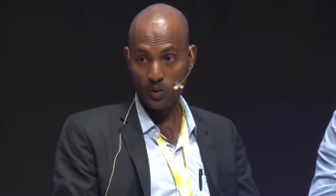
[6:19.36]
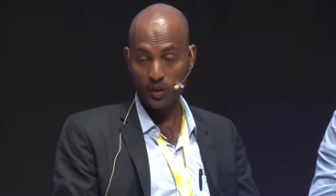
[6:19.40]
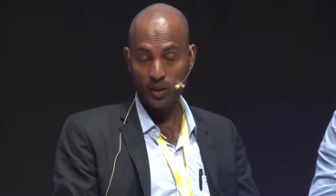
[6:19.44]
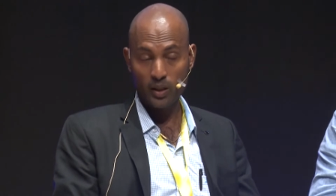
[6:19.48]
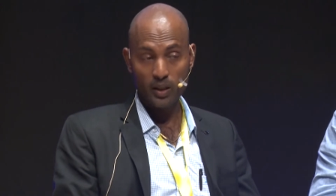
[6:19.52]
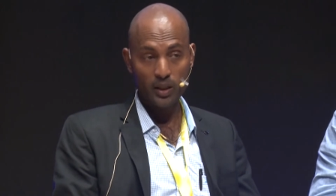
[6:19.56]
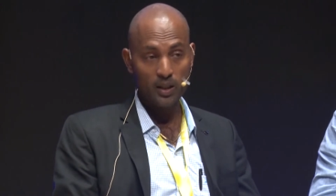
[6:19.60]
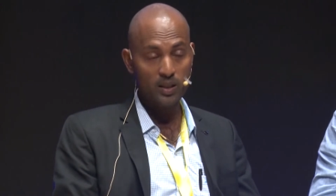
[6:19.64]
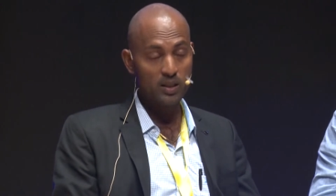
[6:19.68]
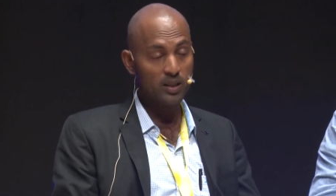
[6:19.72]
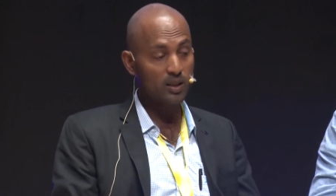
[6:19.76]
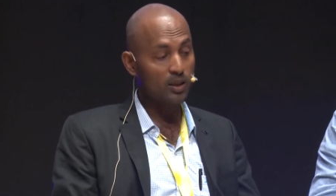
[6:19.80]

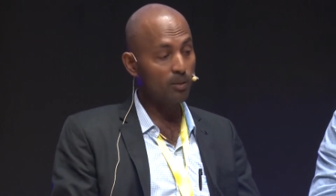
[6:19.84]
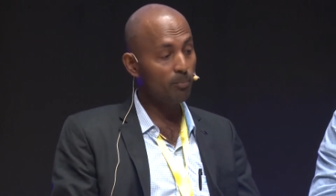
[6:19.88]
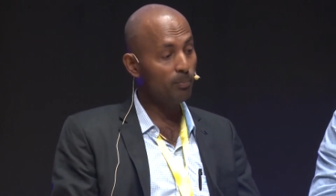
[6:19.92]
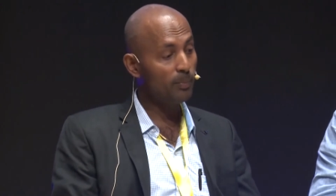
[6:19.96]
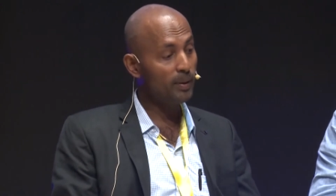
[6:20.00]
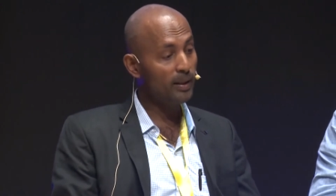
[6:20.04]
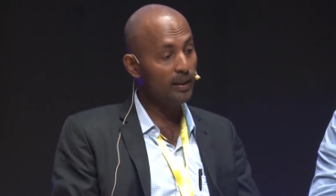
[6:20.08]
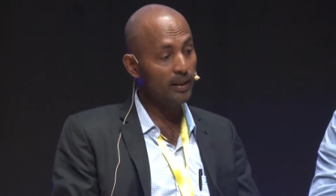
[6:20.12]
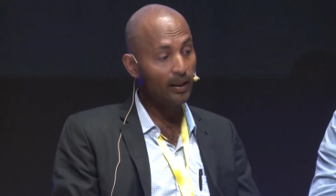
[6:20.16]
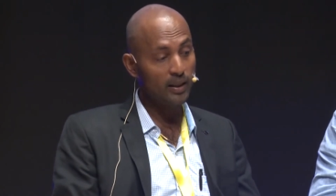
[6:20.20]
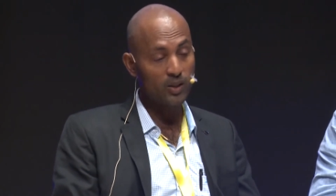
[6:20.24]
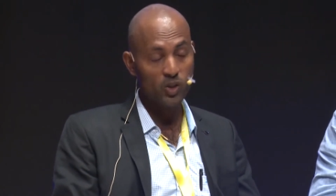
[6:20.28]
It's
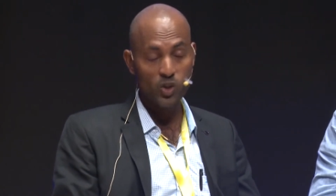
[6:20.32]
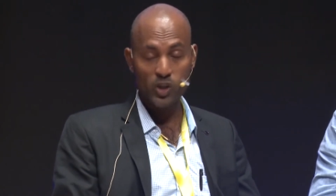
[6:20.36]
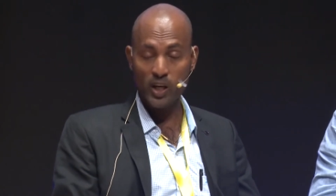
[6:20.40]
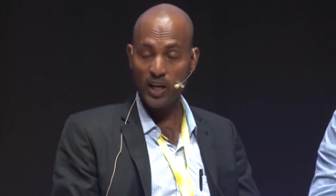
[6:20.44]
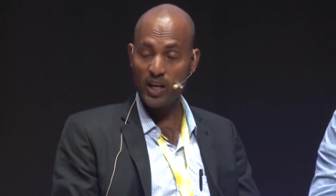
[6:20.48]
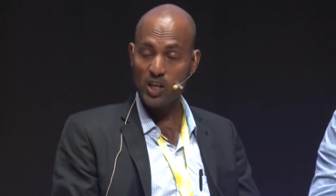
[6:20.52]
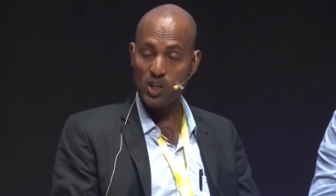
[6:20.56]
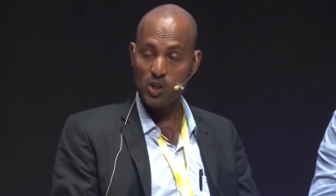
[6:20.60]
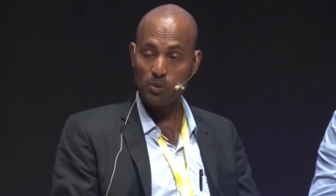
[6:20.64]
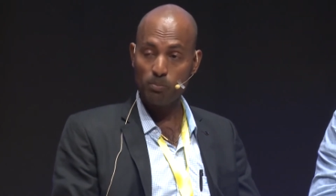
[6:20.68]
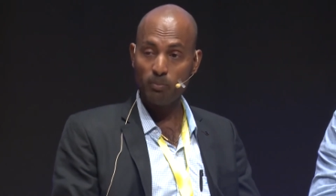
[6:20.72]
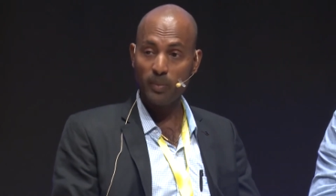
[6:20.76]
completely
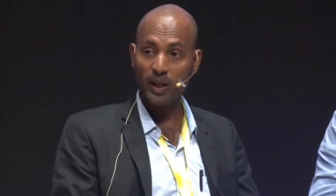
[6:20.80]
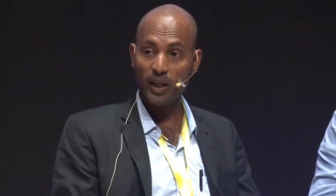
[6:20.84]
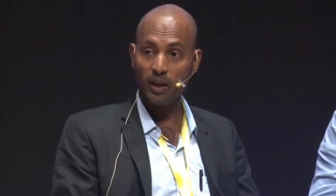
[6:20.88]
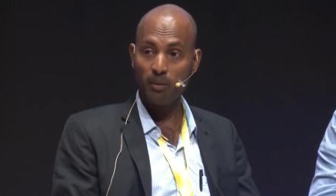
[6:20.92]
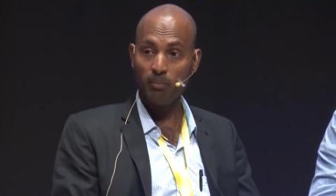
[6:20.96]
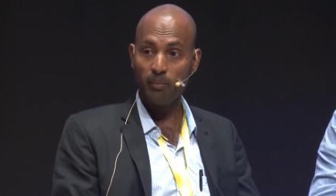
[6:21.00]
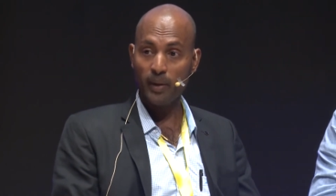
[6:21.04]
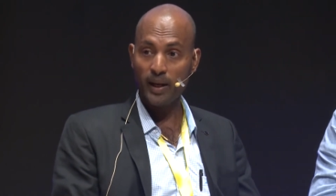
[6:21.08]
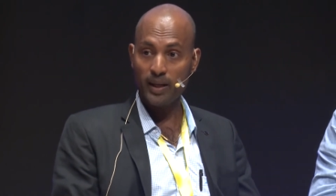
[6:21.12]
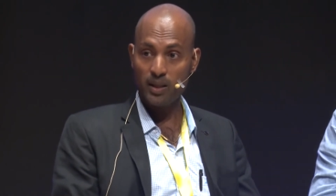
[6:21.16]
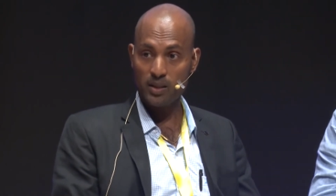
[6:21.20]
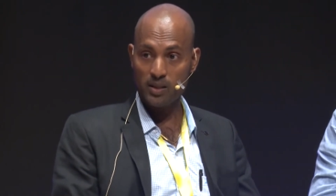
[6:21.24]
changed my
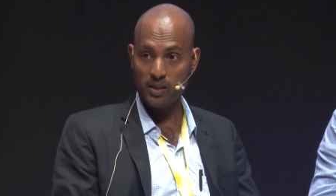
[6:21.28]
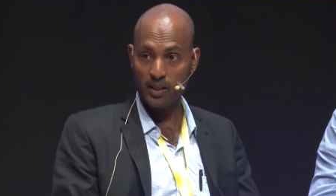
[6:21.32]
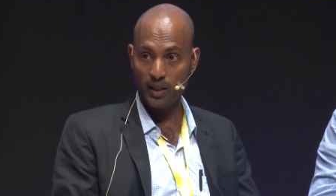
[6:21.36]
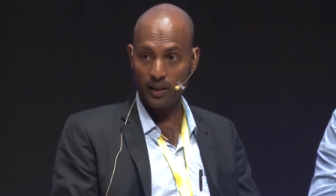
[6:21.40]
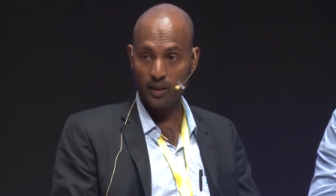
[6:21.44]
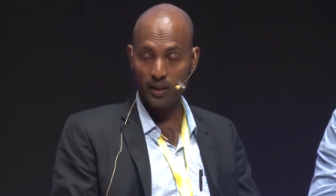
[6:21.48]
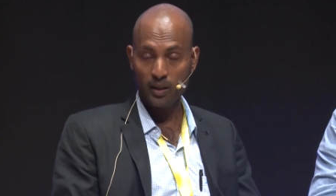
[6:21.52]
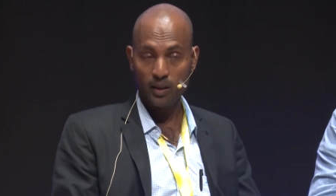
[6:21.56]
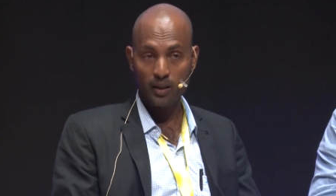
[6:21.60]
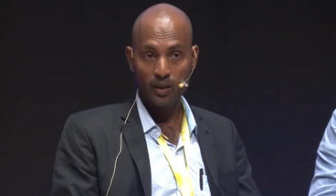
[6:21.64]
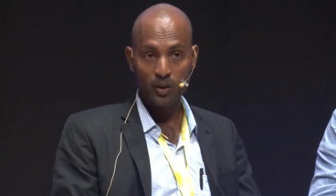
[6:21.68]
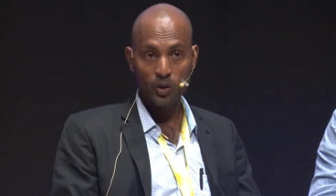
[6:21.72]
mindset
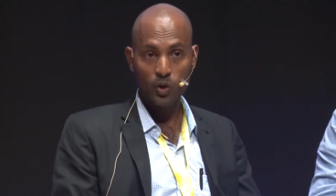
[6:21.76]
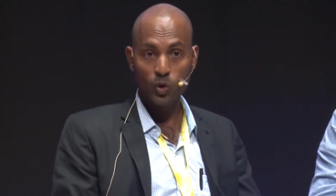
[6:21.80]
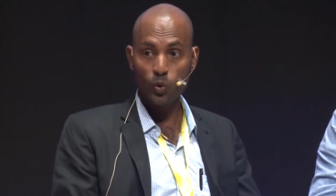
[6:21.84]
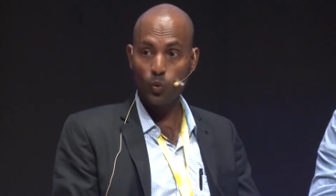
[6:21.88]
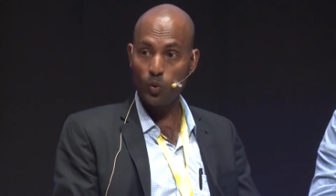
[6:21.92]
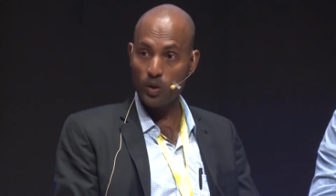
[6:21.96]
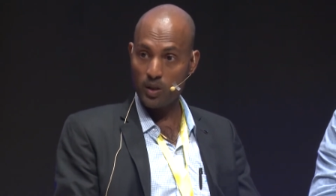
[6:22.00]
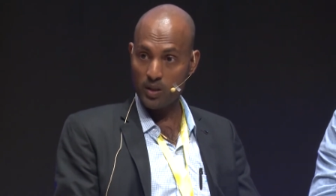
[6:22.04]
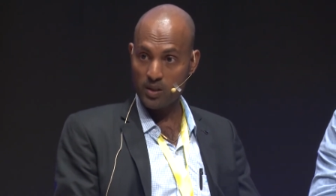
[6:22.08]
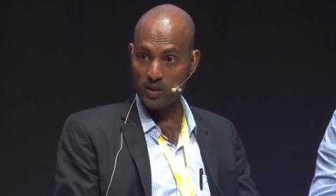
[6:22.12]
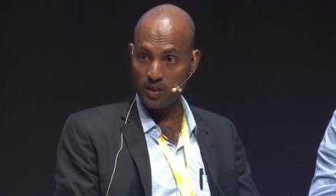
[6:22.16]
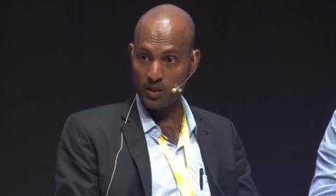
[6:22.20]

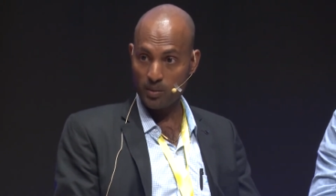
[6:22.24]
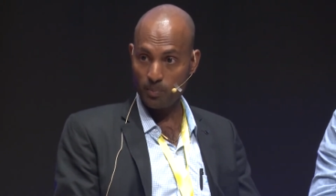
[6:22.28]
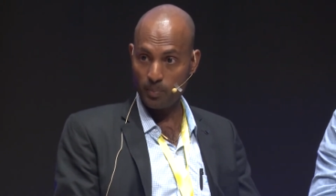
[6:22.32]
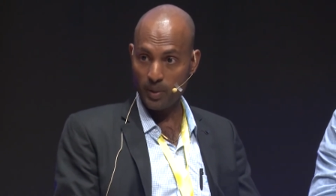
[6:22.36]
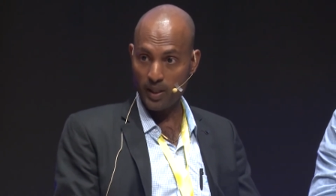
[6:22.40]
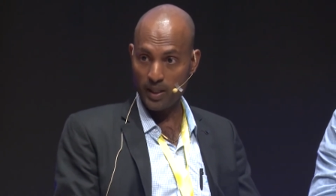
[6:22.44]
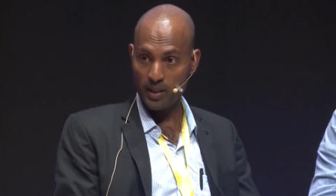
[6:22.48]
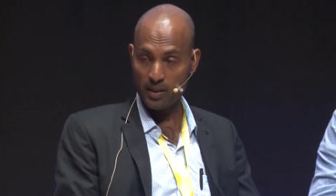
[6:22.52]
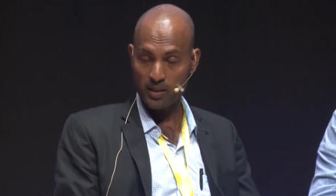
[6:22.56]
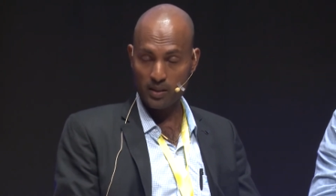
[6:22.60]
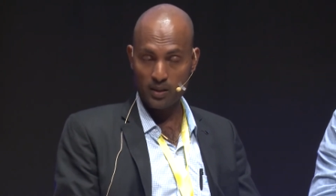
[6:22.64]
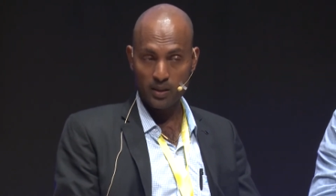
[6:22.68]
towards the
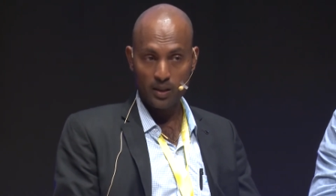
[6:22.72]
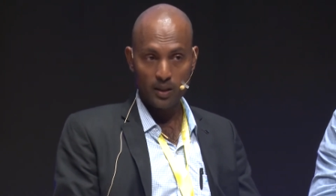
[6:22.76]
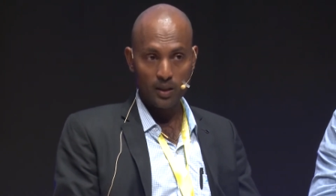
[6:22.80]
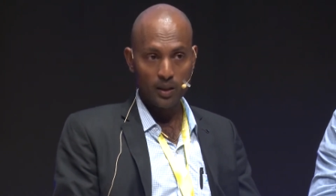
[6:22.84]
place.